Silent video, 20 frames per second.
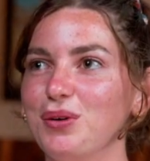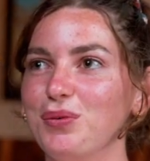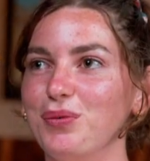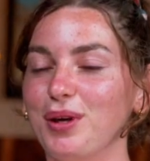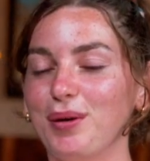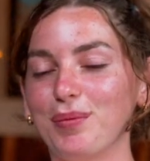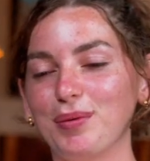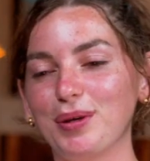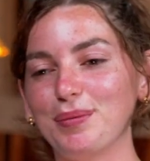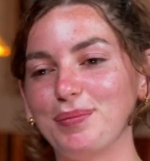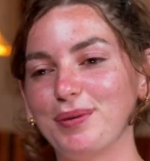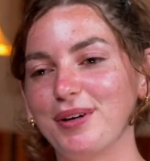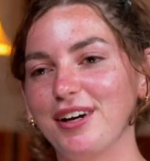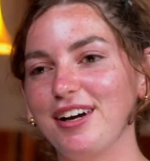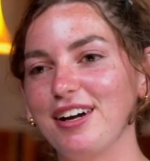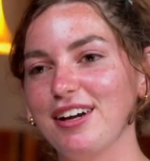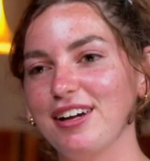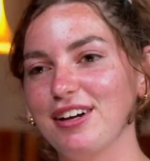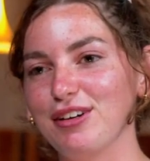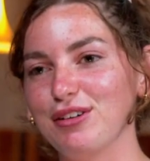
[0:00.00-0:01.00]
want to be a
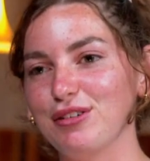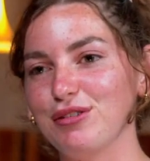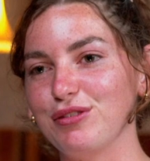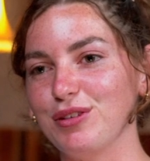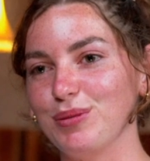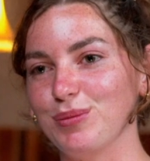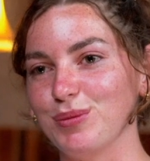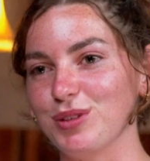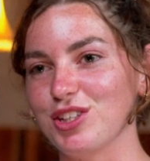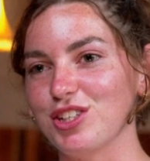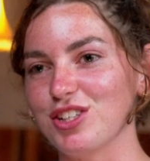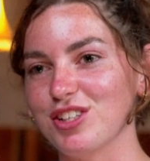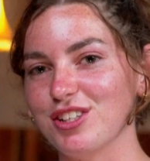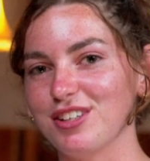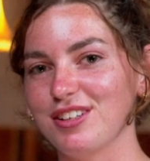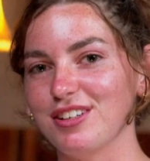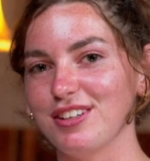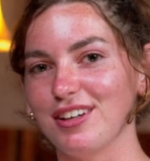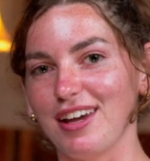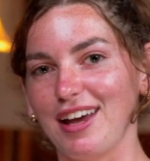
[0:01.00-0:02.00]
part of a
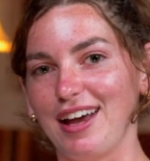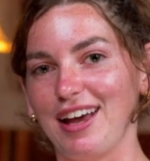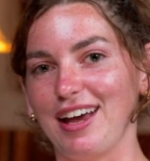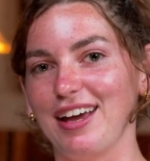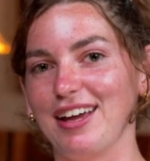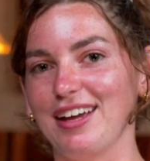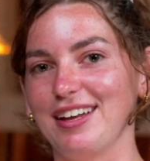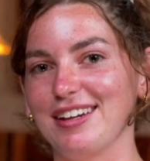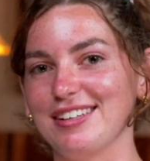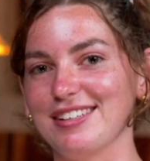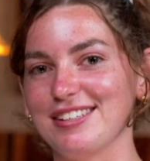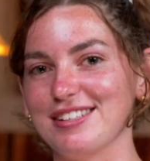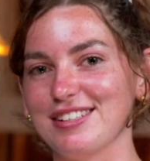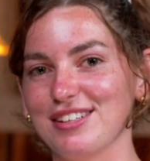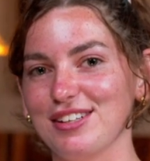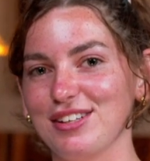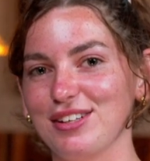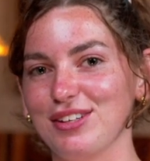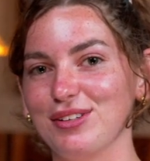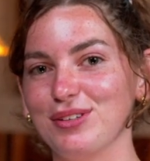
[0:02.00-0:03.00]
mission and
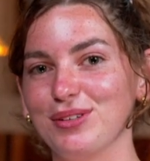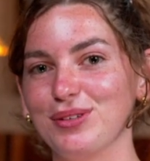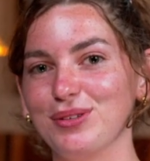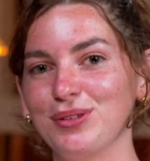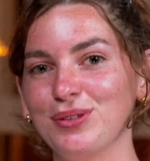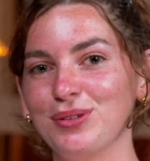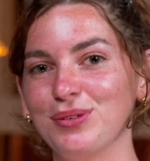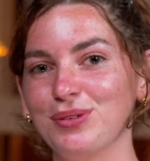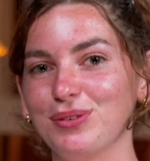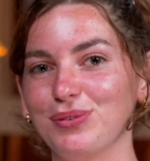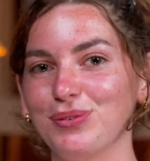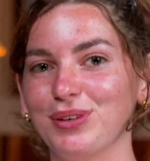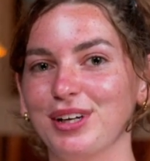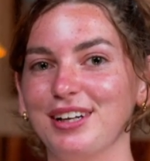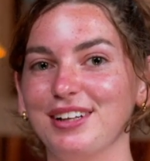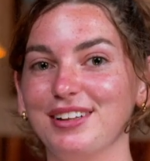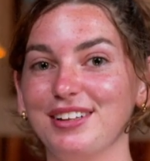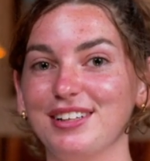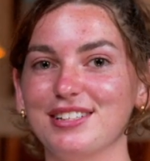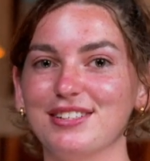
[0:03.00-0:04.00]
you
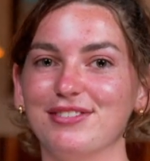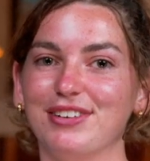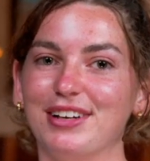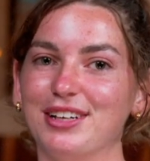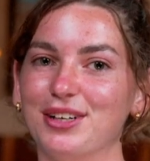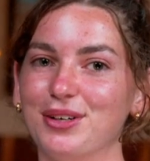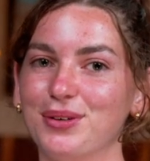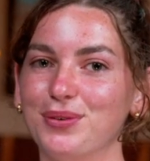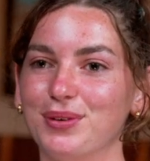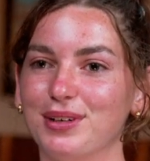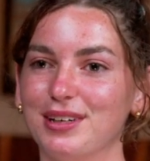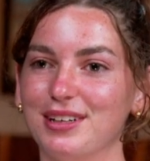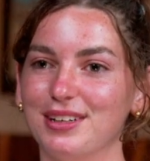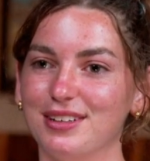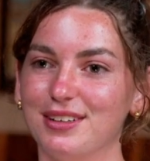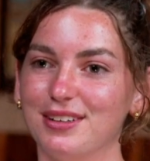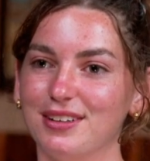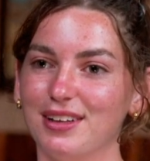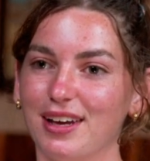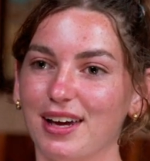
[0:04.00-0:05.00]
want to at least find out what,
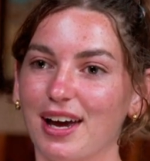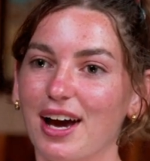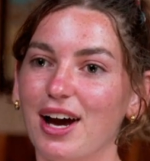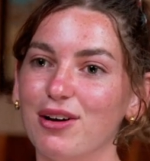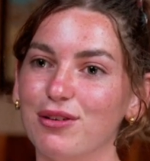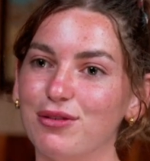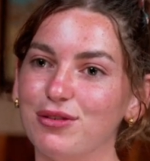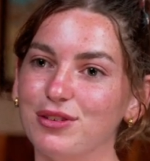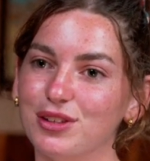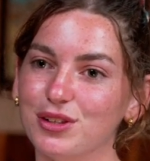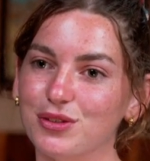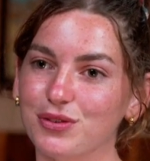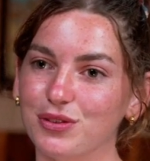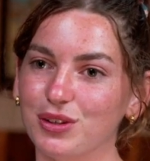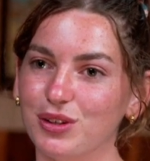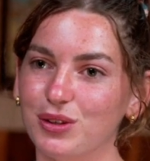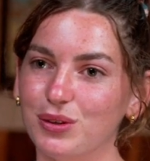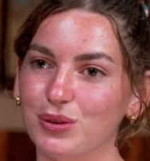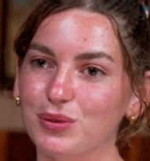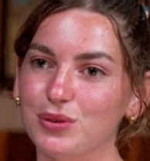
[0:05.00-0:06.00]
like how it feels for
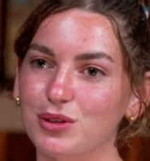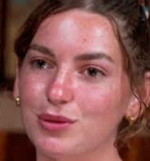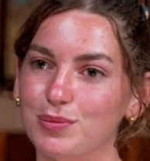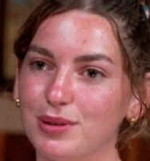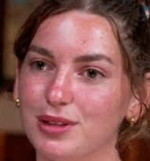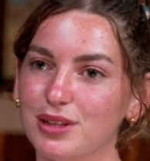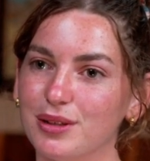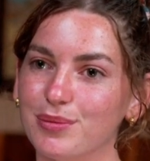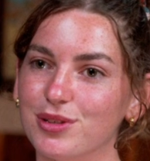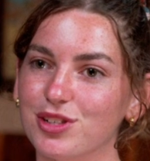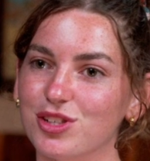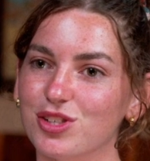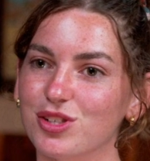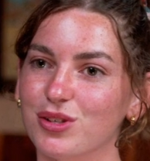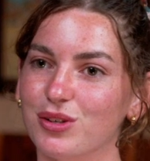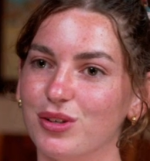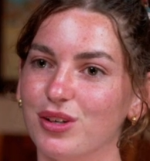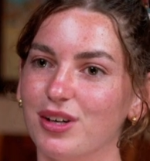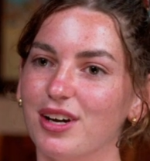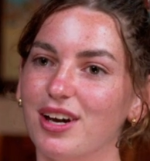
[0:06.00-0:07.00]
you to be in a
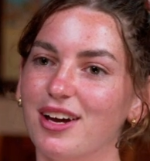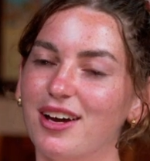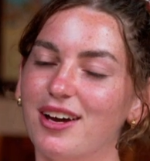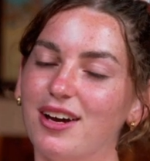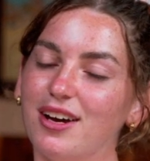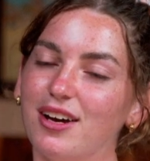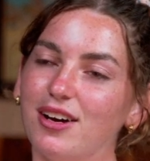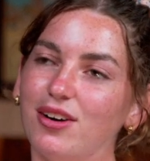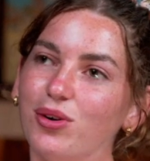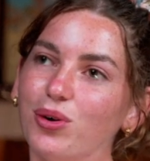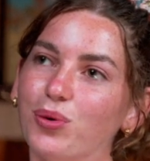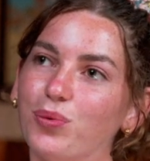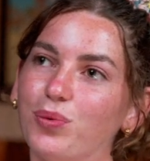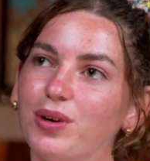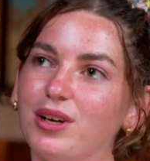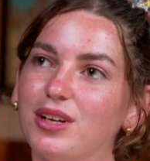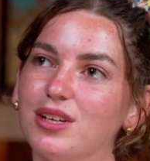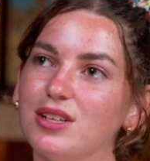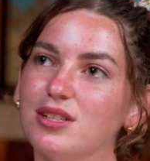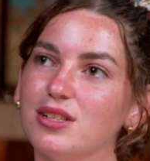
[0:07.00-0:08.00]
mission, or
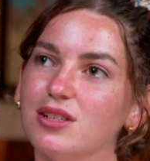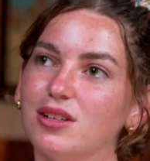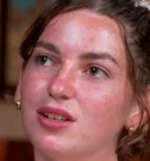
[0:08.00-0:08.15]
what